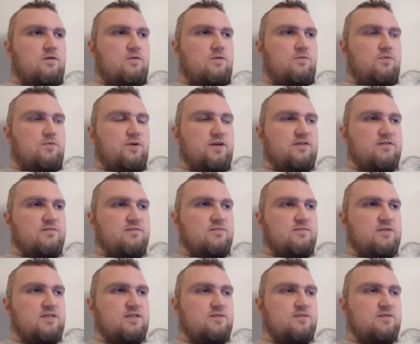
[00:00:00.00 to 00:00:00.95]

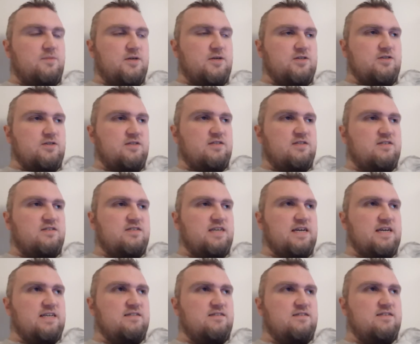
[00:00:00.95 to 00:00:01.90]
reasonably, especially in the
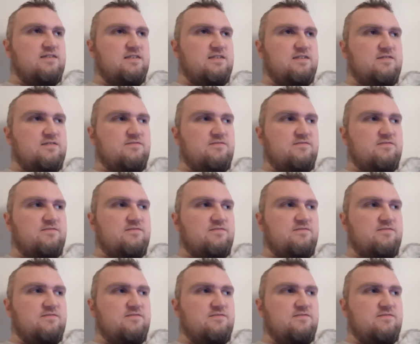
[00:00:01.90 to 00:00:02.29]
second season,